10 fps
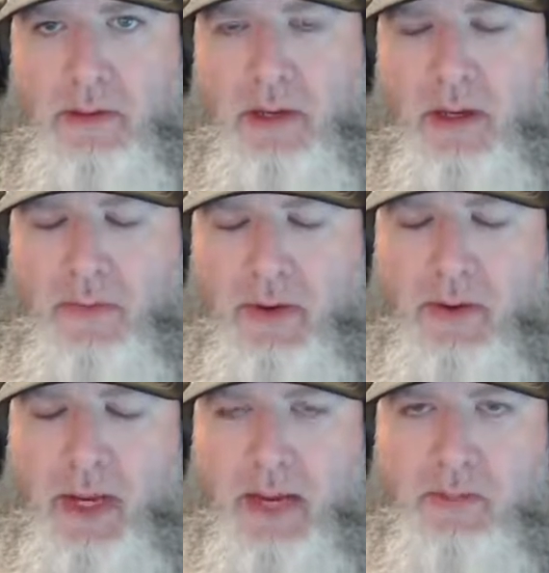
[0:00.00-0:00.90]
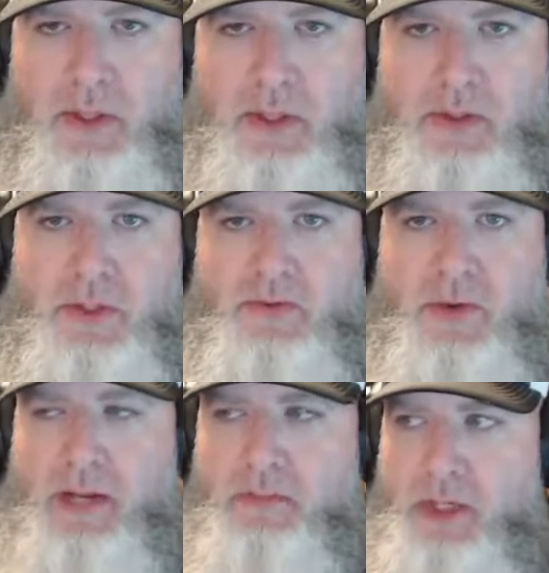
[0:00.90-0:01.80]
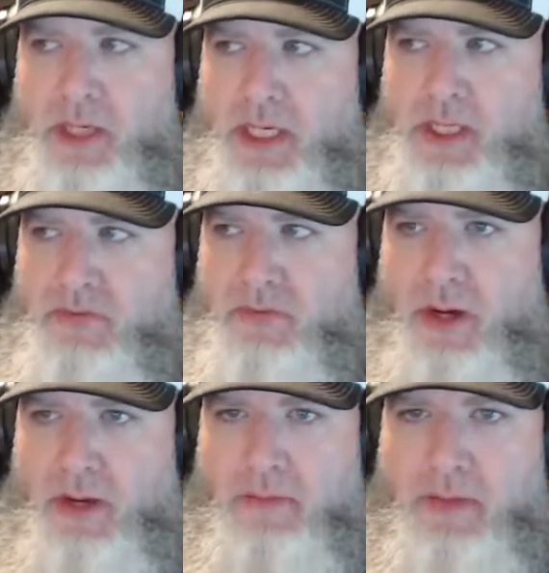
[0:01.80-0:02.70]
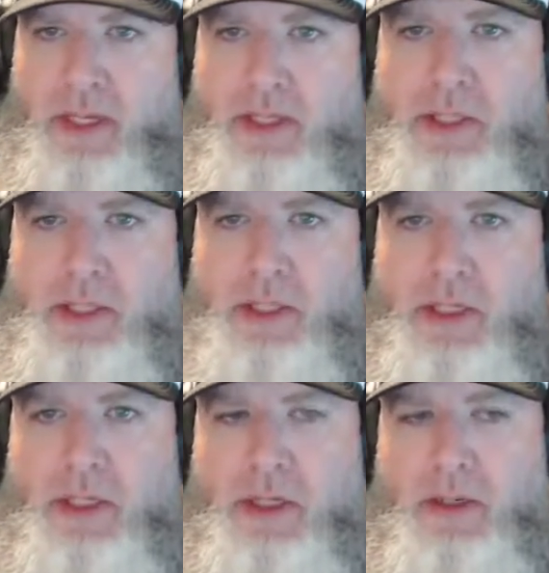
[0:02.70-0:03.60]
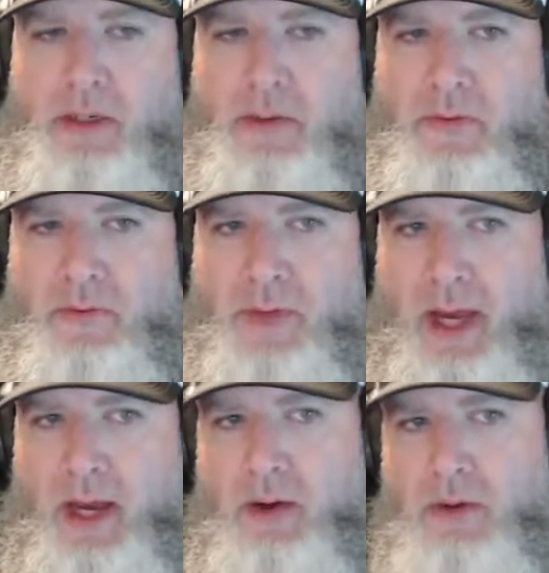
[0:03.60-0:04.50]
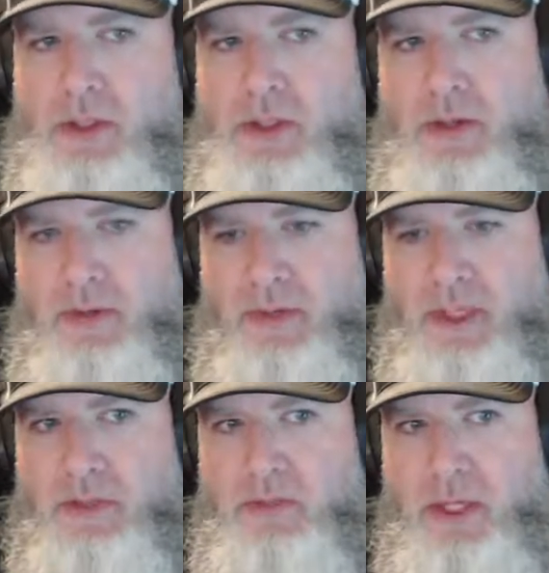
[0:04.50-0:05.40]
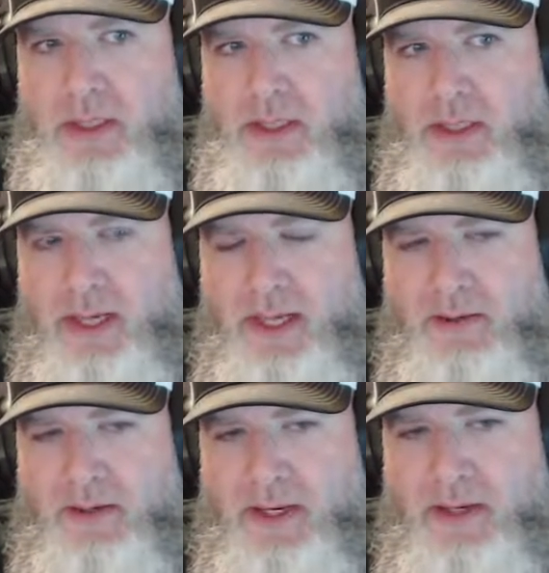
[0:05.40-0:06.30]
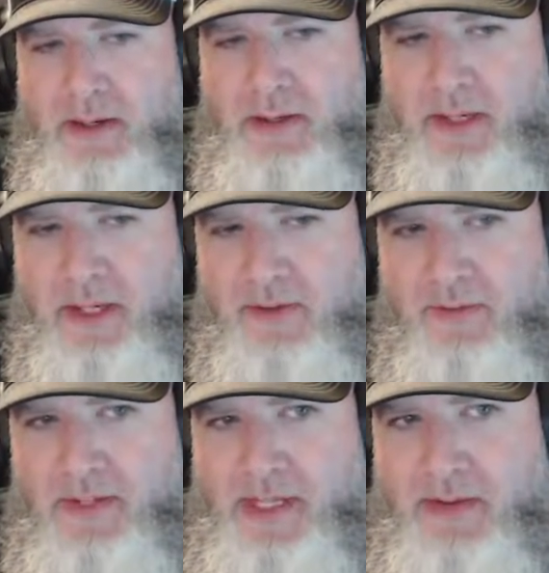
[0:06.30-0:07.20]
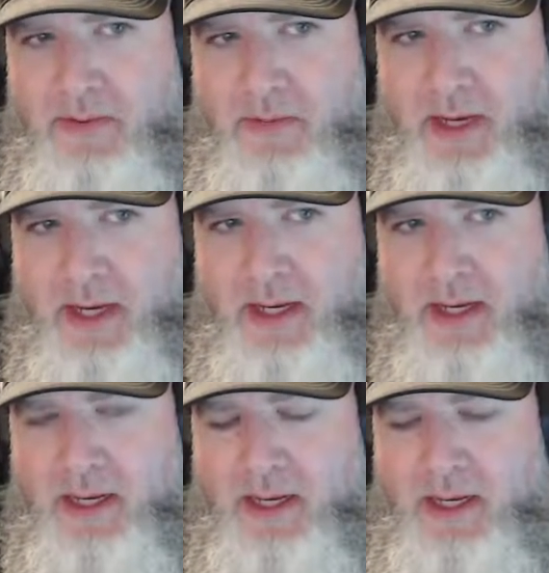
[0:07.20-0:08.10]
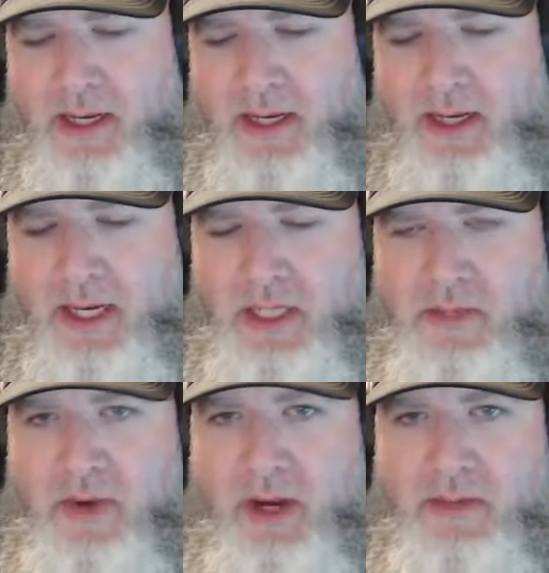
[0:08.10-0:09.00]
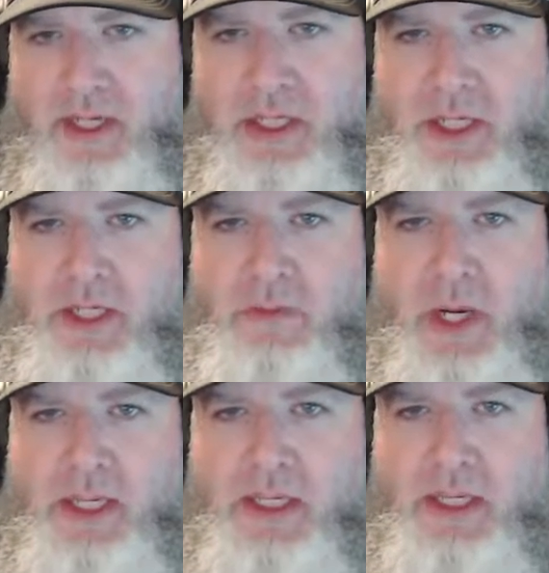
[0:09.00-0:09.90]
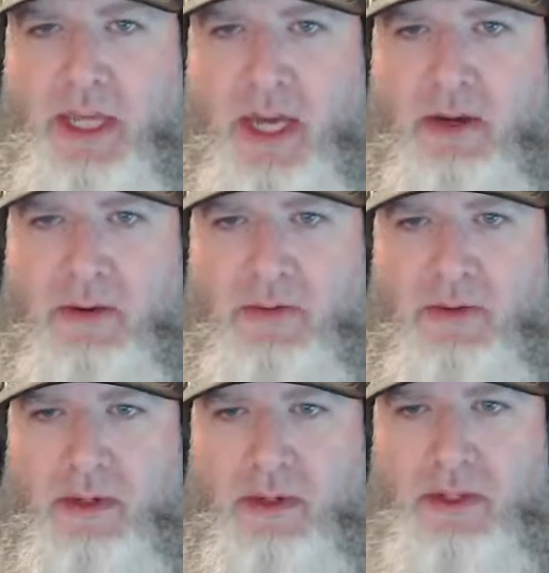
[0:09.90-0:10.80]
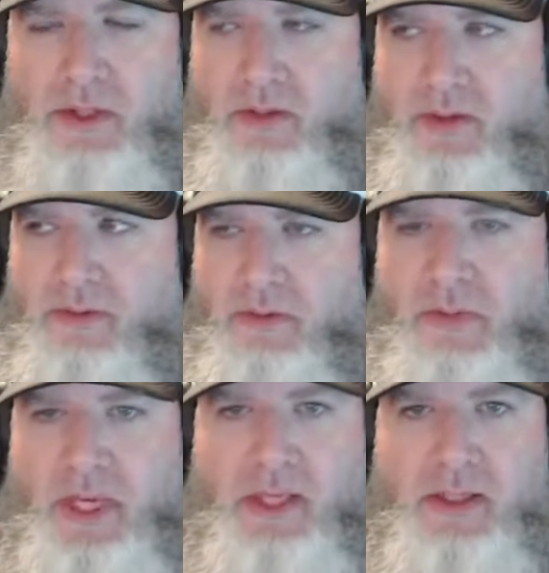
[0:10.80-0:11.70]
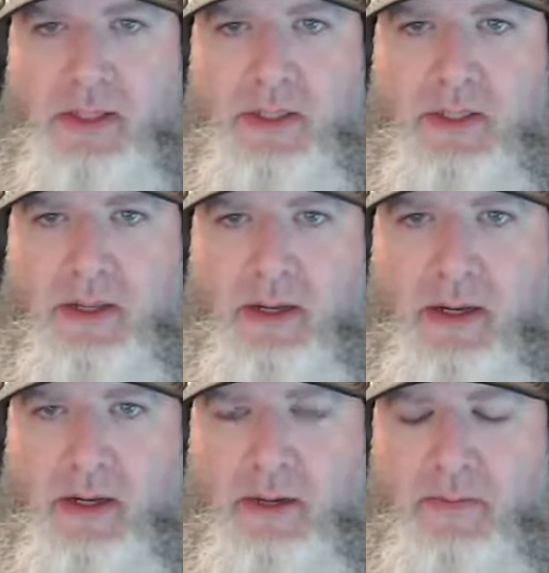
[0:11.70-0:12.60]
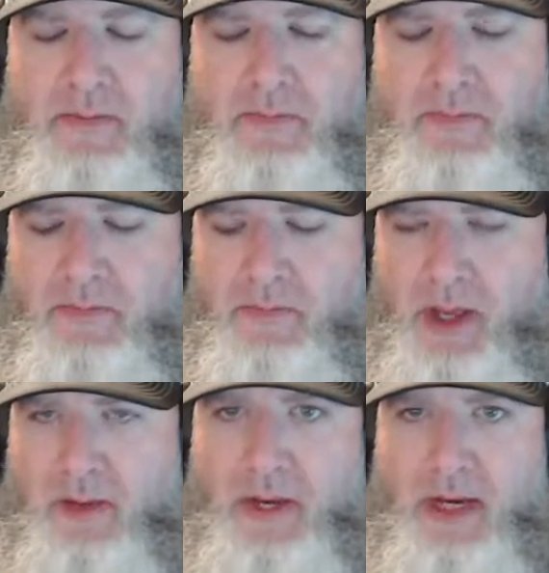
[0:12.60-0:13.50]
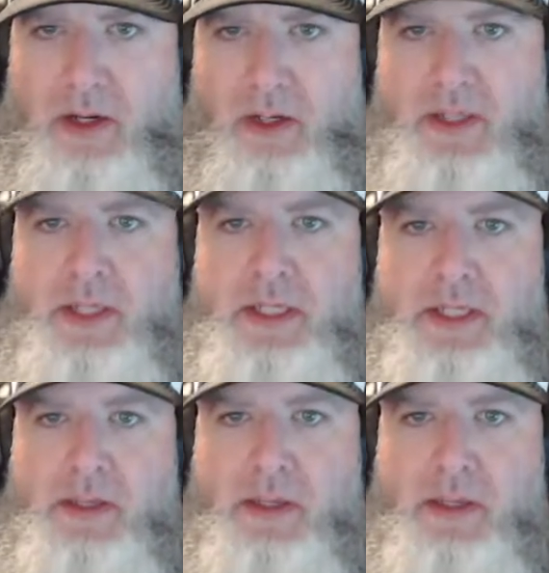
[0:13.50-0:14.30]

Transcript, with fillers: about what happened to his friend, but he's very much now sort of expressing, "Hello, Carol, thank you for stopping by." he's very much expressing now uh, sort of a peace um, about all this,